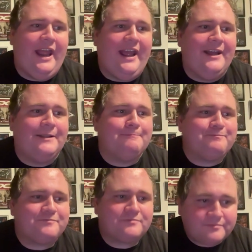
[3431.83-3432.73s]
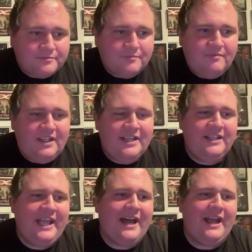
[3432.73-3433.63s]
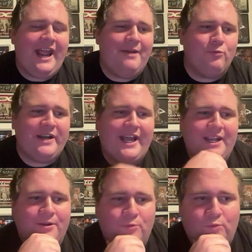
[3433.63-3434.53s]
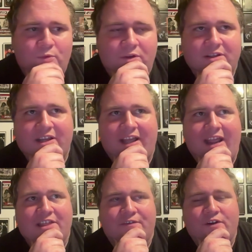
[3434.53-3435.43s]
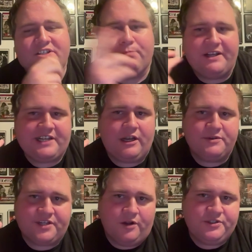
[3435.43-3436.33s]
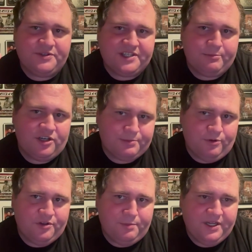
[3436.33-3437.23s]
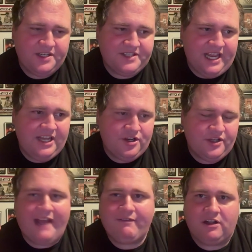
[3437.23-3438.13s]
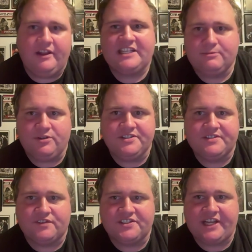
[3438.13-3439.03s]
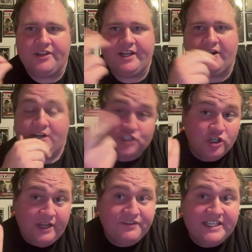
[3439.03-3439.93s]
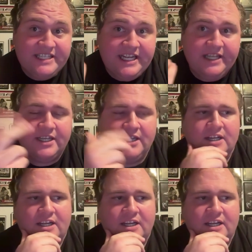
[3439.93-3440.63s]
And yeah, and the first place I always go to is the merch booth, because they could have collectibles for sale there, and sure enough, they did.